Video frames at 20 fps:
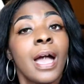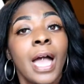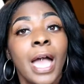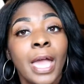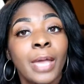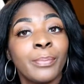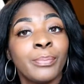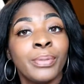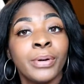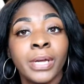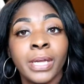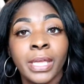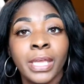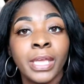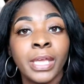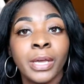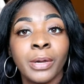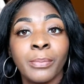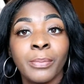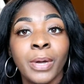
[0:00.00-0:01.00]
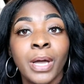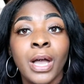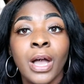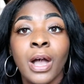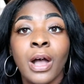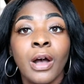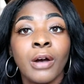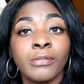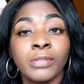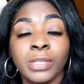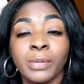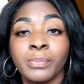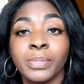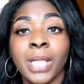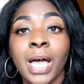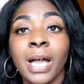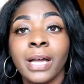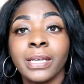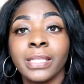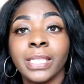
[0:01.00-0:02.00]
I put him on the
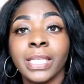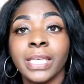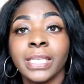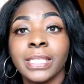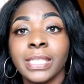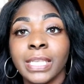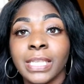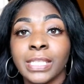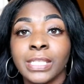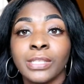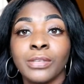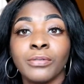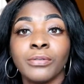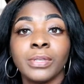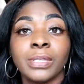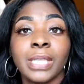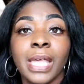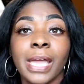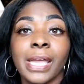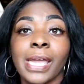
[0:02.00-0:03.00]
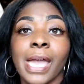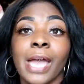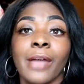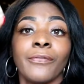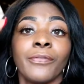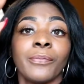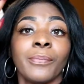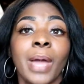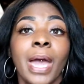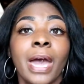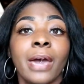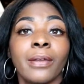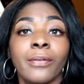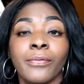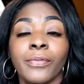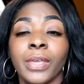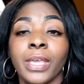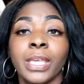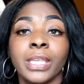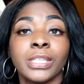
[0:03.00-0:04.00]
block list as soon as I got from out
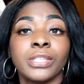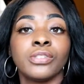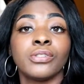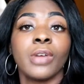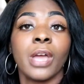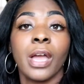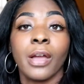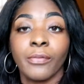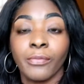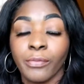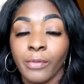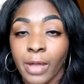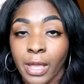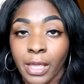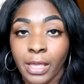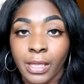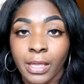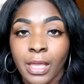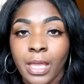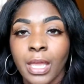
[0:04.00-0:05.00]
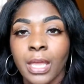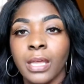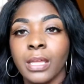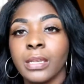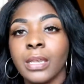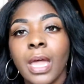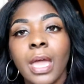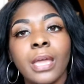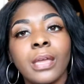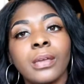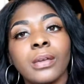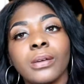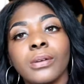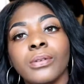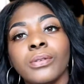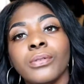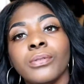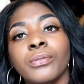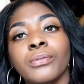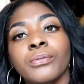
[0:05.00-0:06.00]
of his driveway. Like,
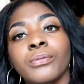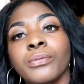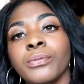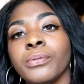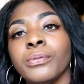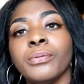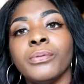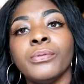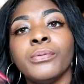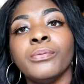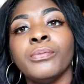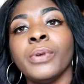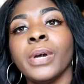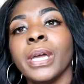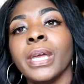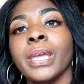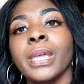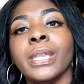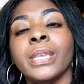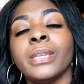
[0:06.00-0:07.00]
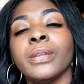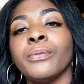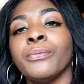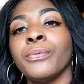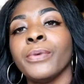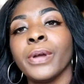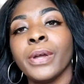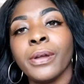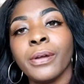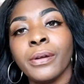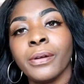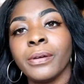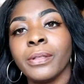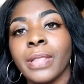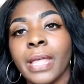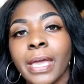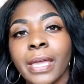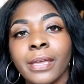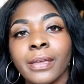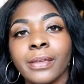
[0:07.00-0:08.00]
what in the world?
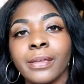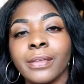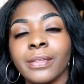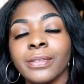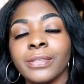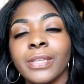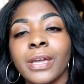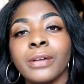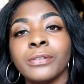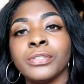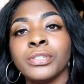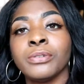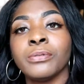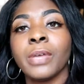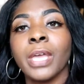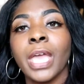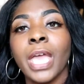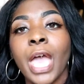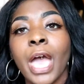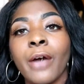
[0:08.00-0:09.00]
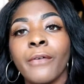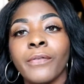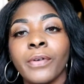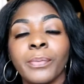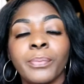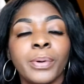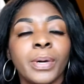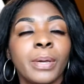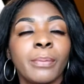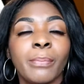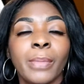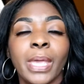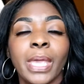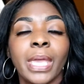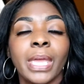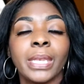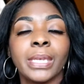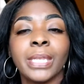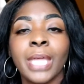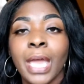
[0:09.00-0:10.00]
Like, don't you ever put
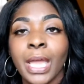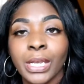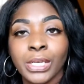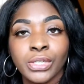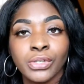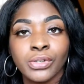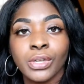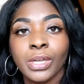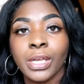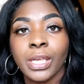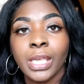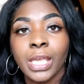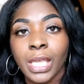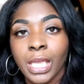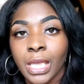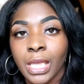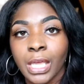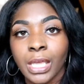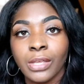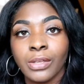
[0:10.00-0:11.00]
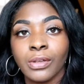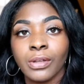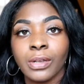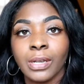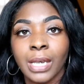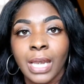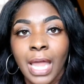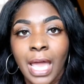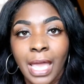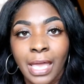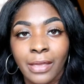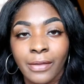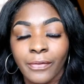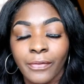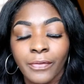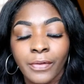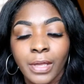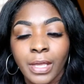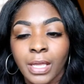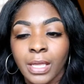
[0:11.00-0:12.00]
me in danger again in your life.